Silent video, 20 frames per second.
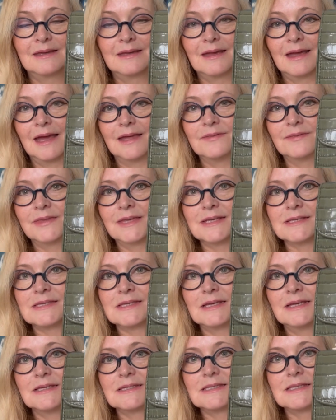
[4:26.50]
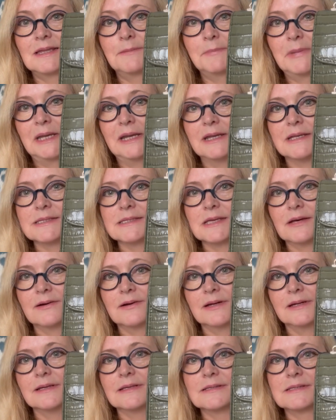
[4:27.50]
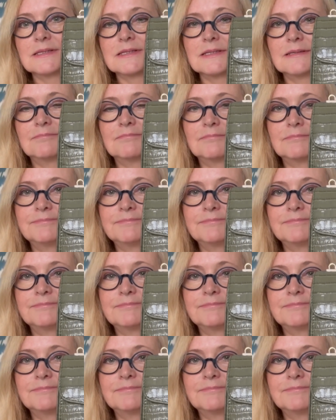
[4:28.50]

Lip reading: and this is the mini size.